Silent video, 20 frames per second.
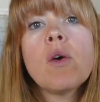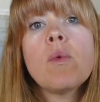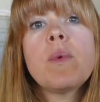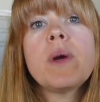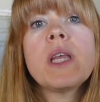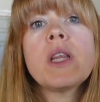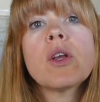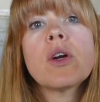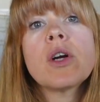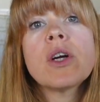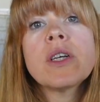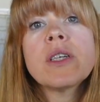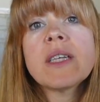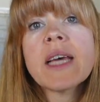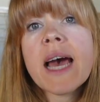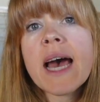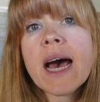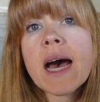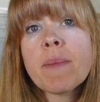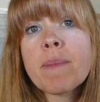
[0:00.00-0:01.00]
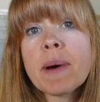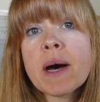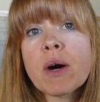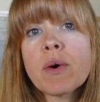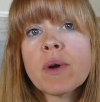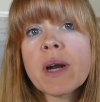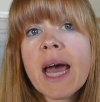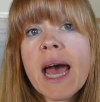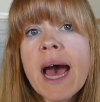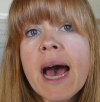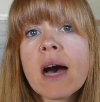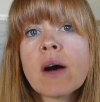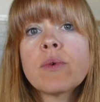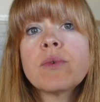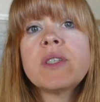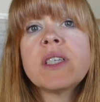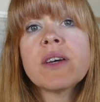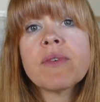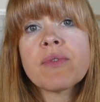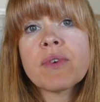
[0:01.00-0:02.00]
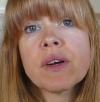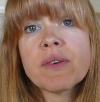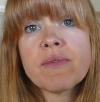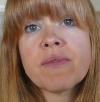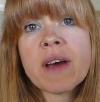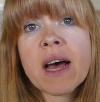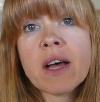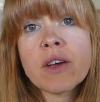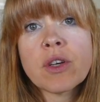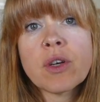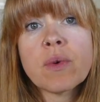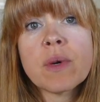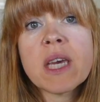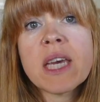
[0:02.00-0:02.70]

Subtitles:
We learned about how different value